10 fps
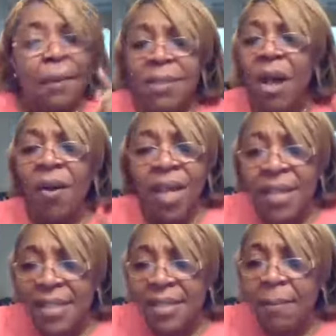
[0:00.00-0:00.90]
I'm talking
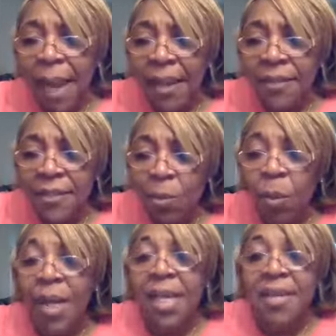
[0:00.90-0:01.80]
to somebody this
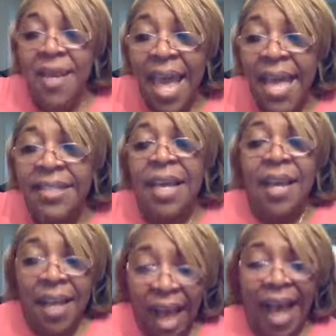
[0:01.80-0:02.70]
morning. Yes,
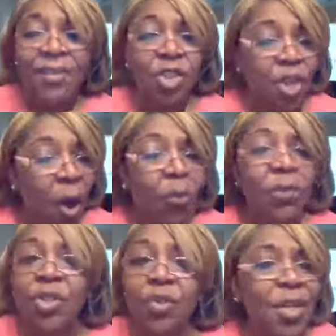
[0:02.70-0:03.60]
God
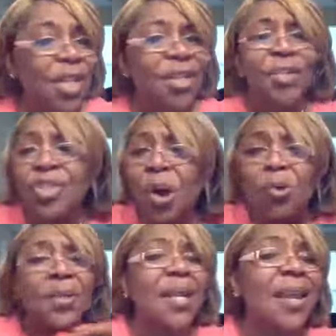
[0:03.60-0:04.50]
chose you. He could have
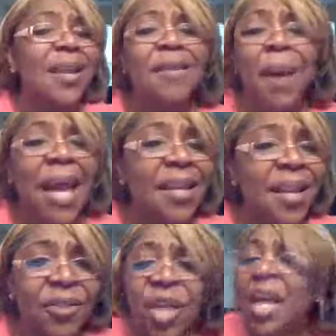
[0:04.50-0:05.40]
chosen
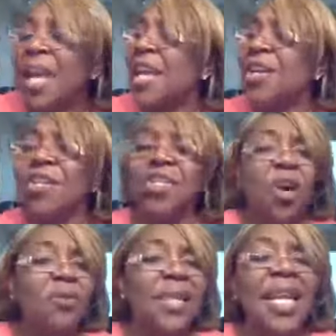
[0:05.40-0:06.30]
anybody else. He could have
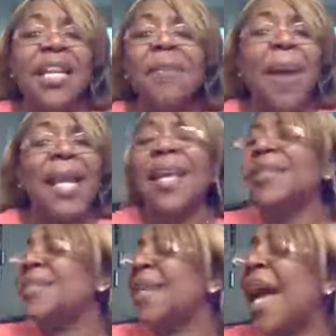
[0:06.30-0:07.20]
chosen anybody
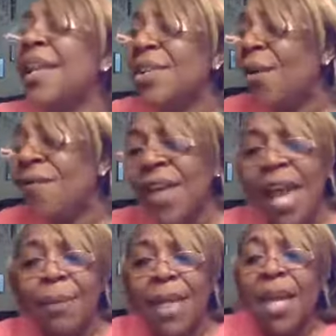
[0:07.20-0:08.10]
else not in your
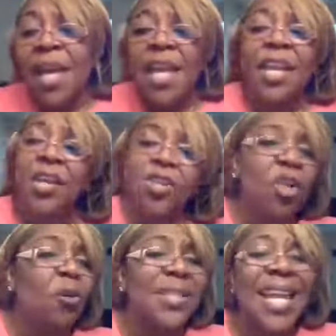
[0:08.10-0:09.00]
family. He could have
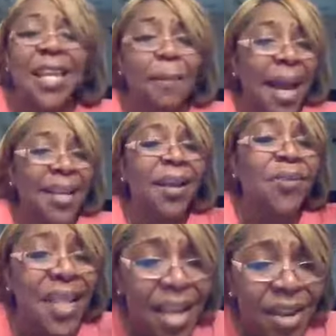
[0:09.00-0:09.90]
chosen anybody
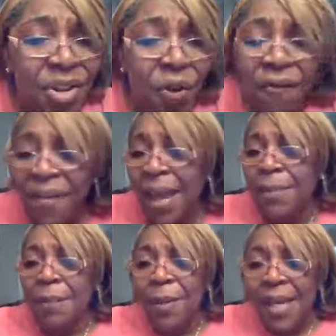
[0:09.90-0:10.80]
else in your
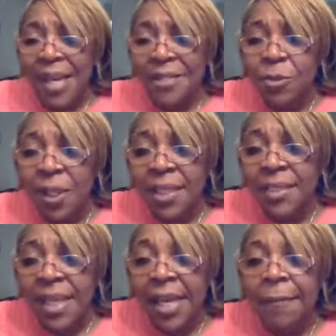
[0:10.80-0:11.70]
family. But guess what he
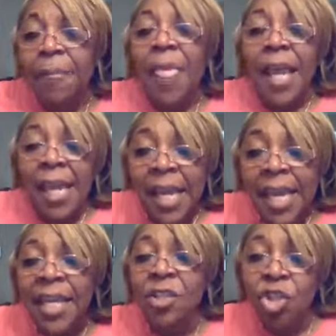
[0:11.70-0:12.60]
did?
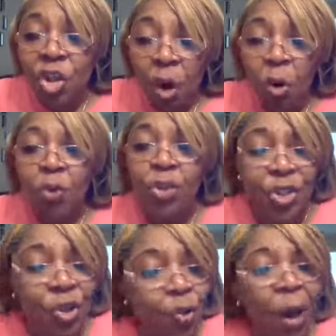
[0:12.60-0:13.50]
He chose
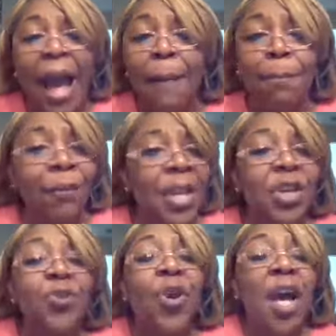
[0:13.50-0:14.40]
you. I pray
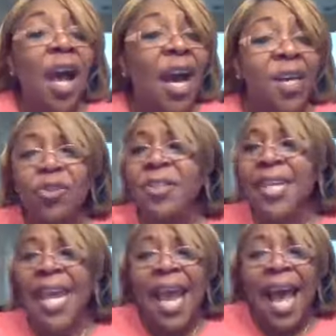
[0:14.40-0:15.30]
you
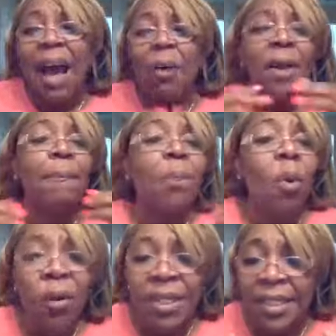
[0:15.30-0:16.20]
understand how
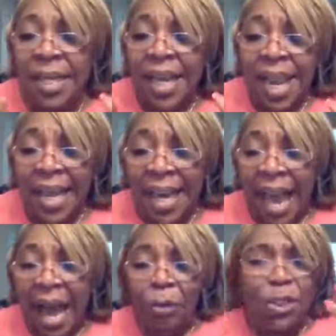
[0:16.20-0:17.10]
important and
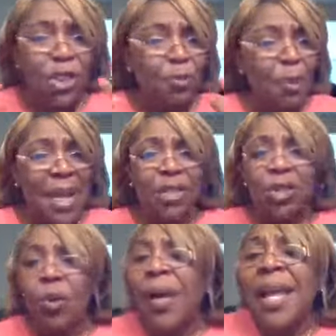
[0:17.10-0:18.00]
how
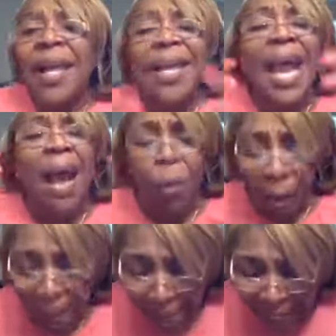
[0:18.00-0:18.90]
special and how
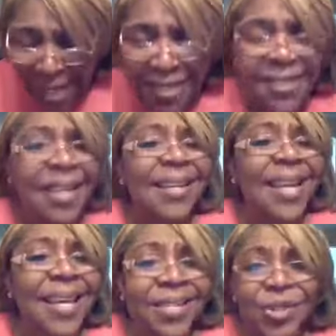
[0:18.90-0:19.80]
amazing it
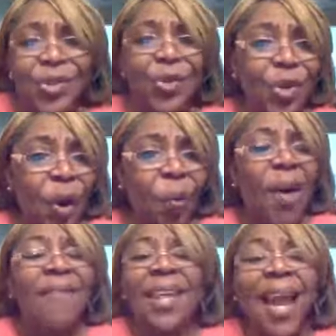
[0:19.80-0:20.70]
is to know
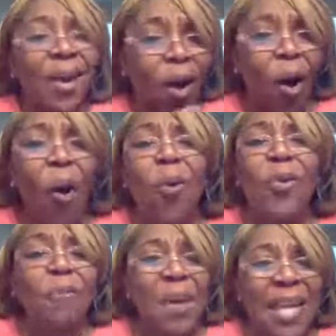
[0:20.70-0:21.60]
that out of all
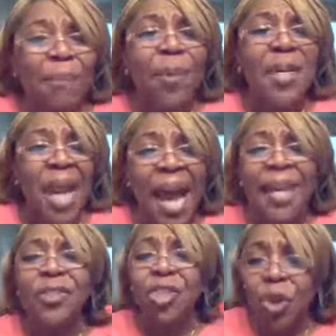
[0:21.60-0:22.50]
the people,
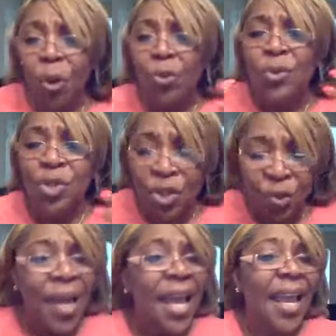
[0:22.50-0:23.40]
God chose
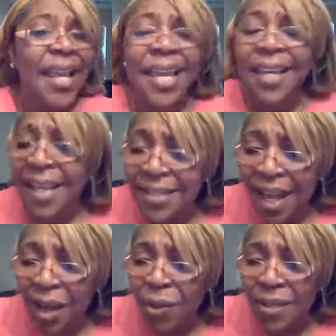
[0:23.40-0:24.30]
you. And can I
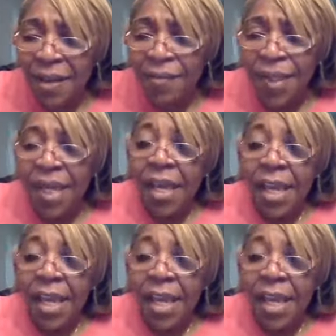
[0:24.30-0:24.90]
tell you something?